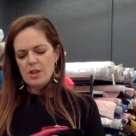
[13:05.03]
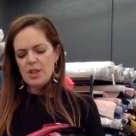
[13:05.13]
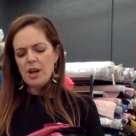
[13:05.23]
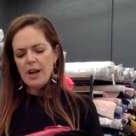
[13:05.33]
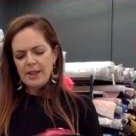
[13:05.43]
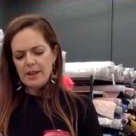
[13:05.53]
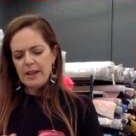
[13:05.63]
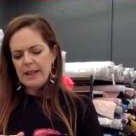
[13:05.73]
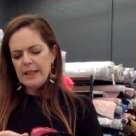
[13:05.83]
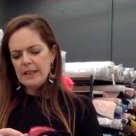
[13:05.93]

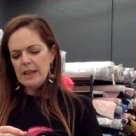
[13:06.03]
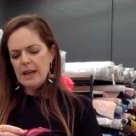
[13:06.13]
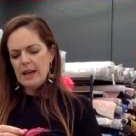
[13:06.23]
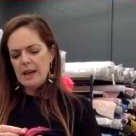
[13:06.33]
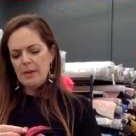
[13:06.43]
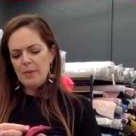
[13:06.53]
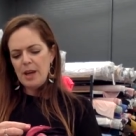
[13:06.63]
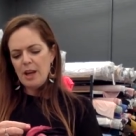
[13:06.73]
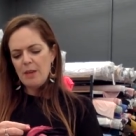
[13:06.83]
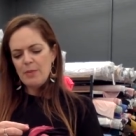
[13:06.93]
tie-dye,
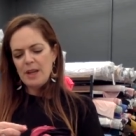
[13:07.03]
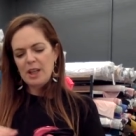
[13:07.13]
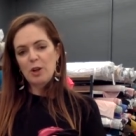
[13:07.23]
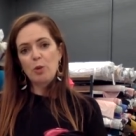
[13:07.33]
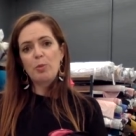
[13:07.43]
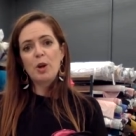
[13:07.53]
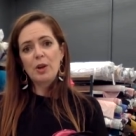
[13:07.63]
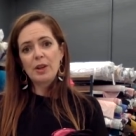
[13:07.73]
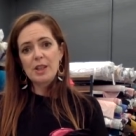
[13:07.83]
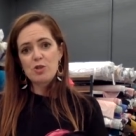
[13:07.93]
and I made a little
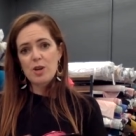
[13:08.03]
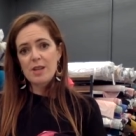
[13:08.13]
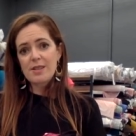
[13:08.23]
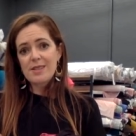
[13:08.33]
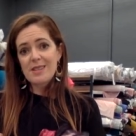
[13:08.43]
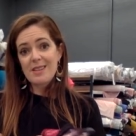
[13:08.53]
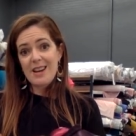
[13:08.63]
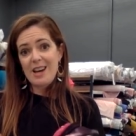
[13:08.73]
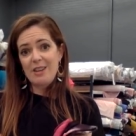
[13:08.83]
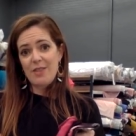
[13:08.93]
pearly dress
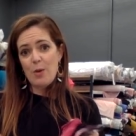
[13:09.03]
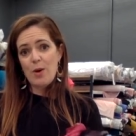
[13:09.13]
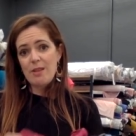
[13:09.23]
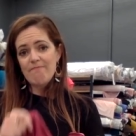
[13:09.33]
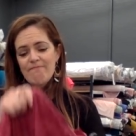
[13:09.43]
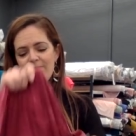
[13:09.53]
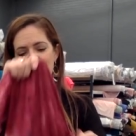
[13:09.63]
out of that one,